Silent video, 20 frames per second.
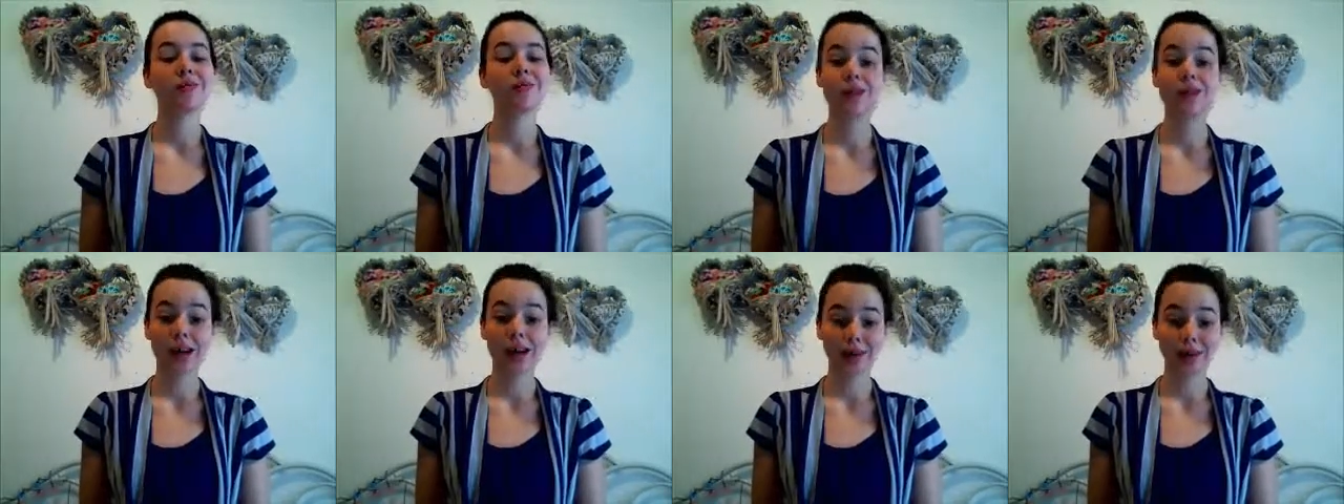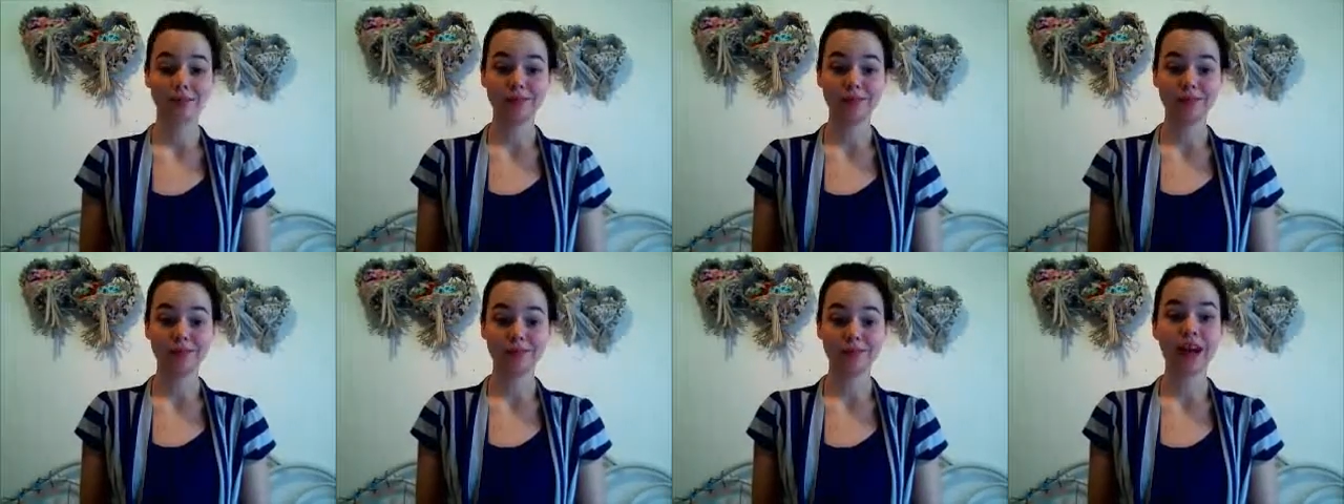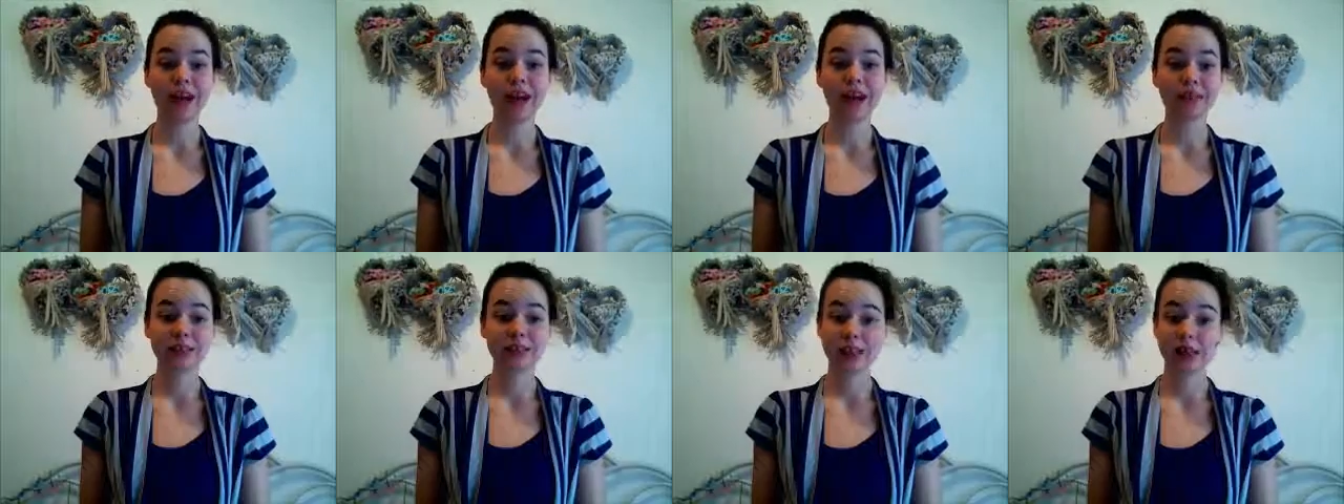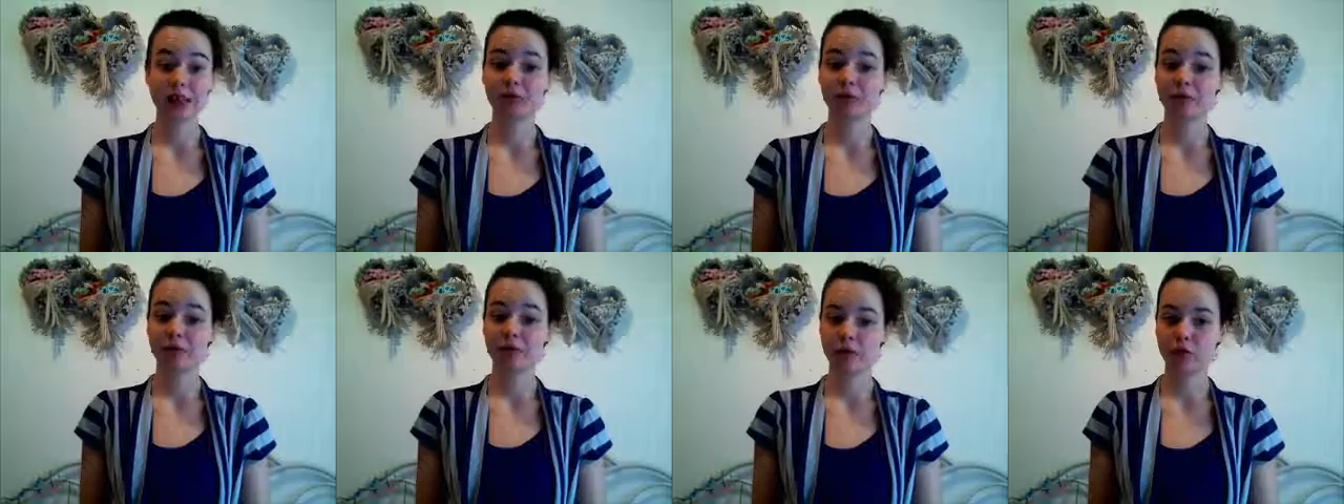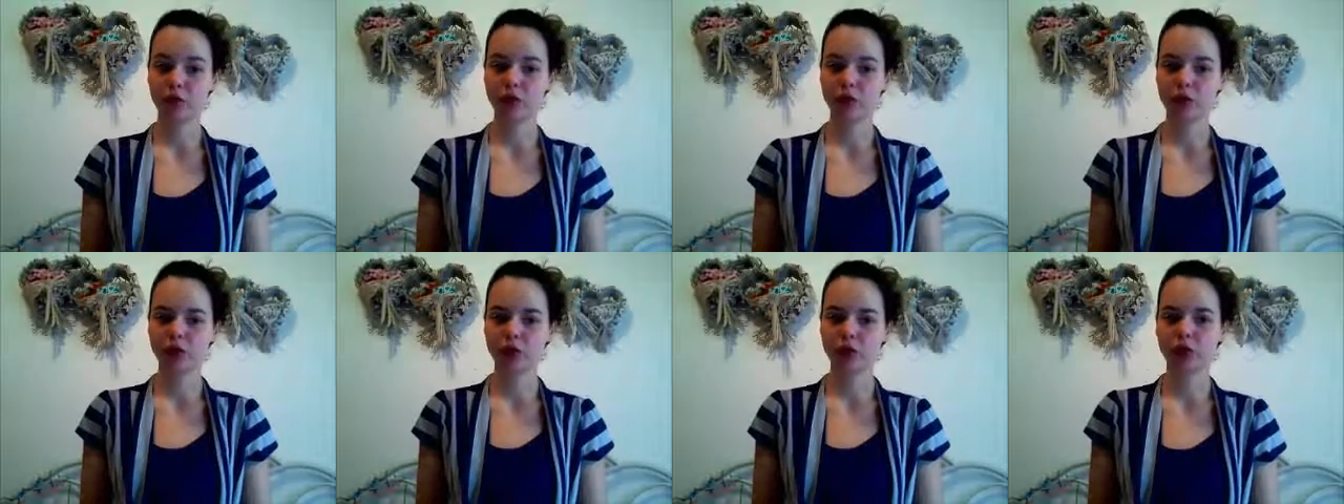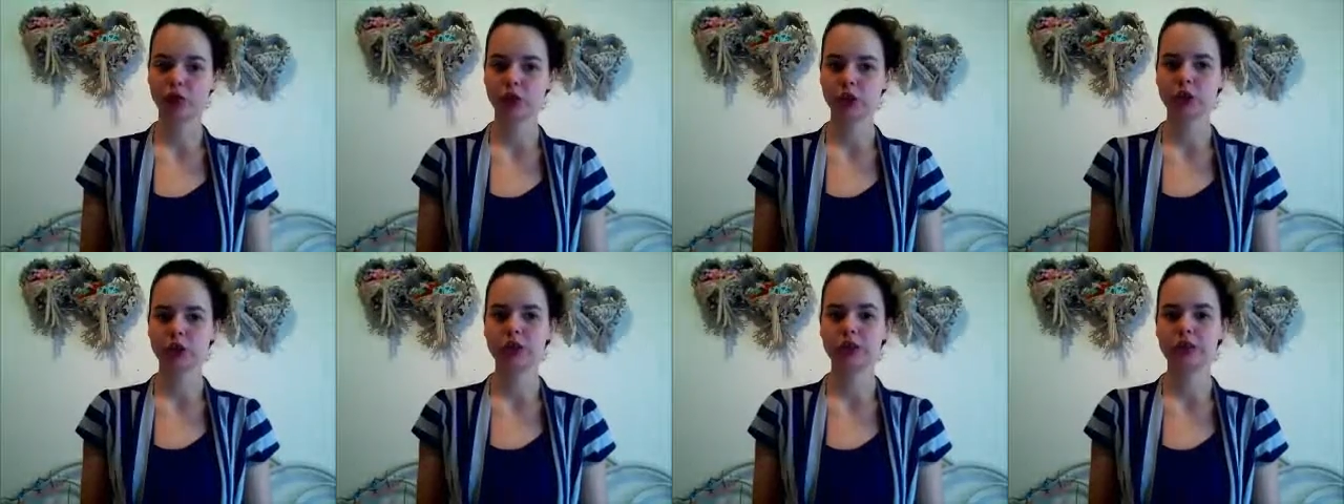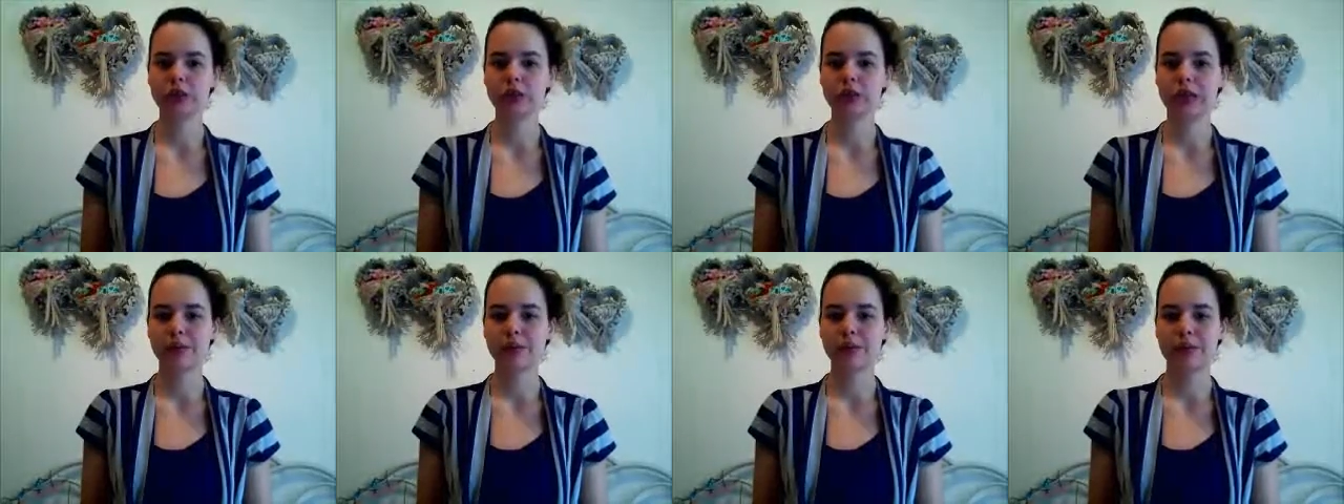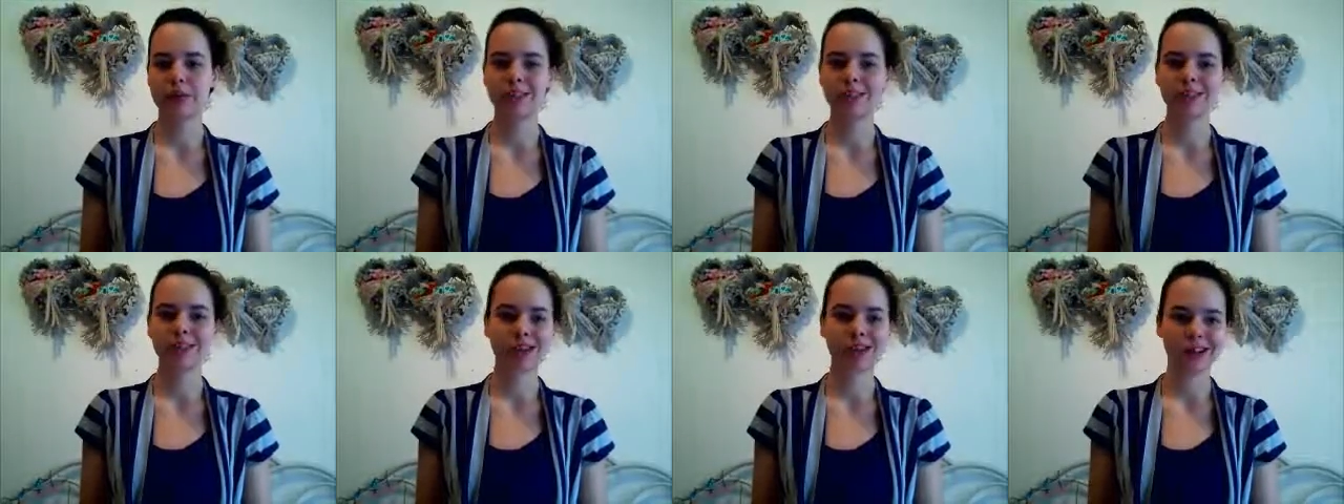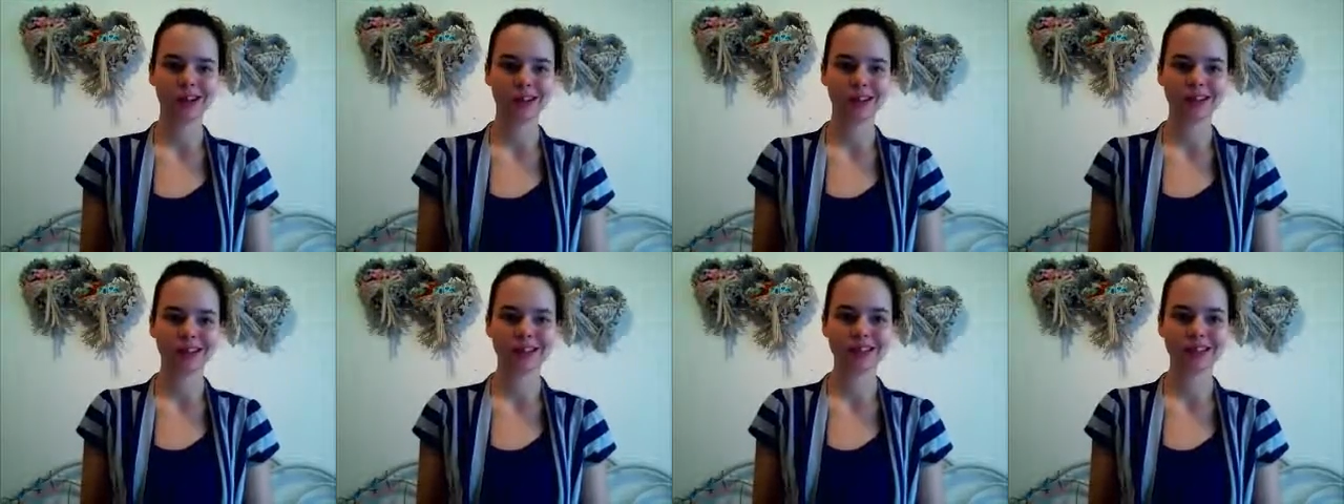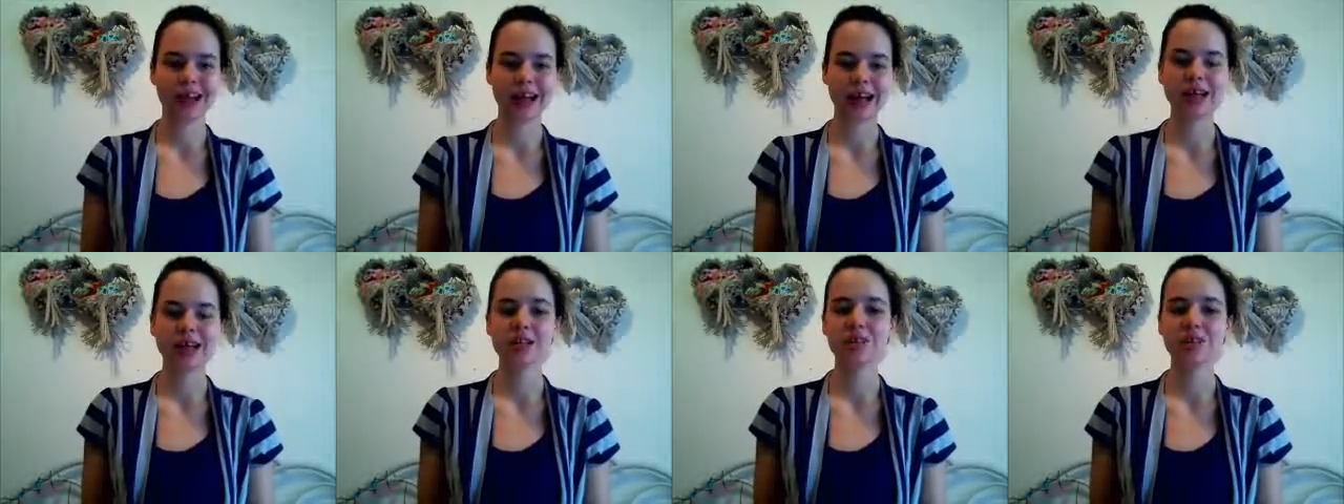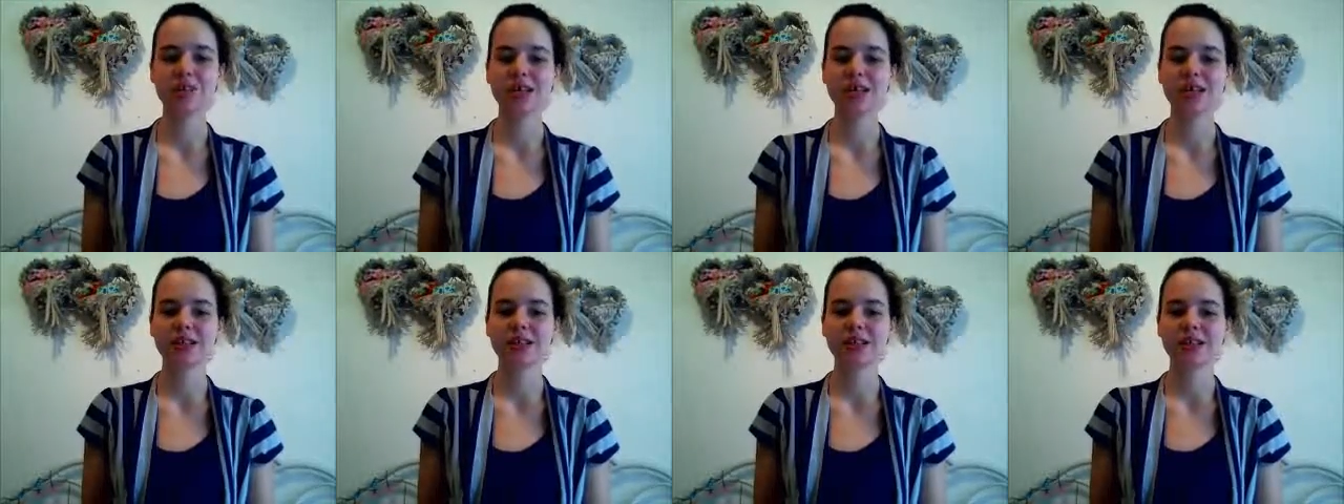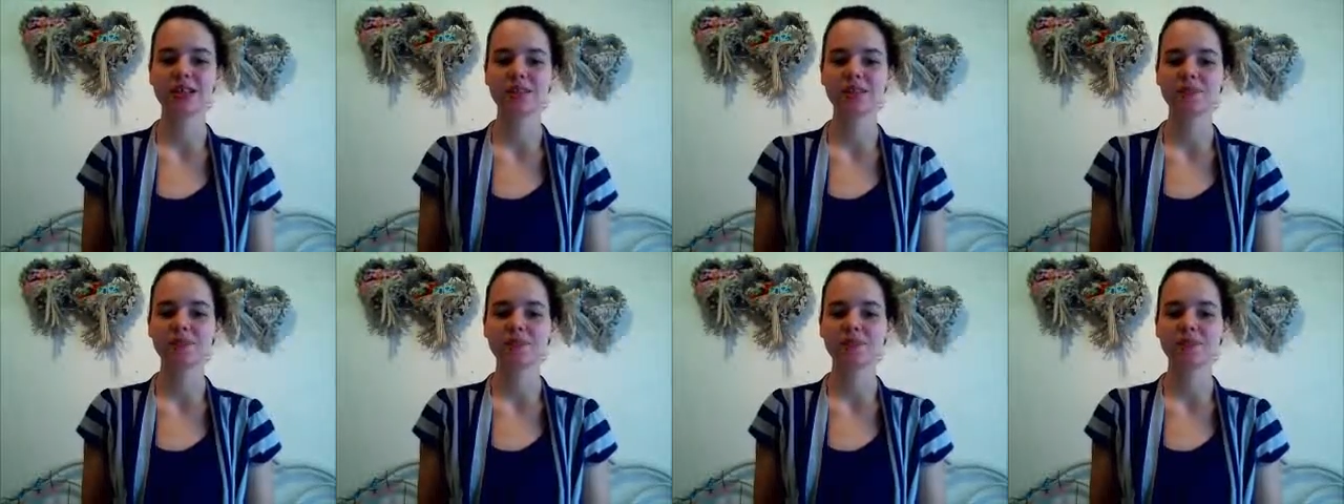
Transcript: But I stopped at 42 inches and made it taller size because,